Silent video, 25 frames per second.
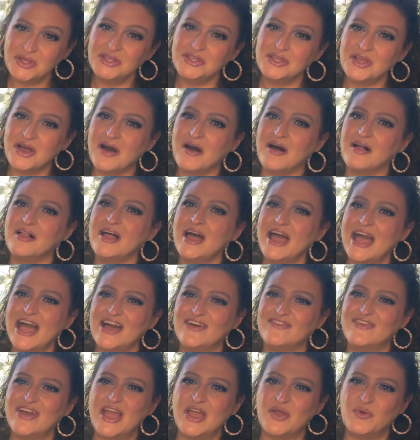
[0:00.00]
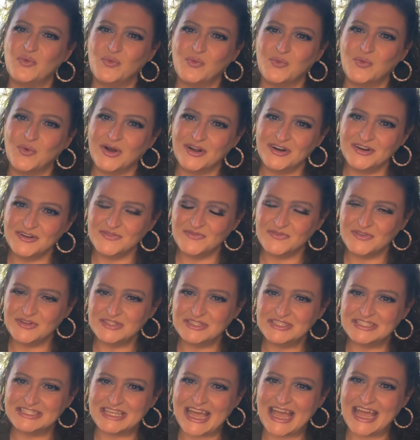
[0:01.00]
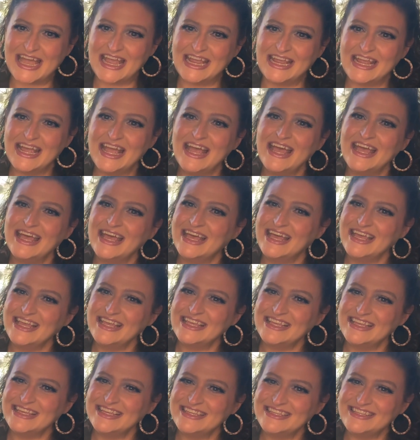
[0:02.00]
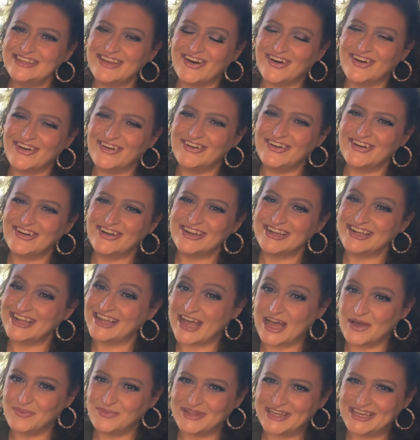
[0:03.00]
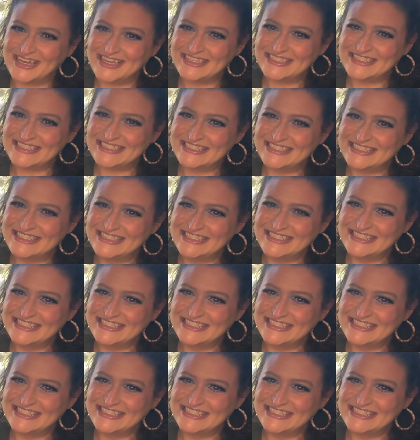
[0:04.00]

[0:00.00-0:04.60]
y'all have a wonderful day. Y'all, God bless.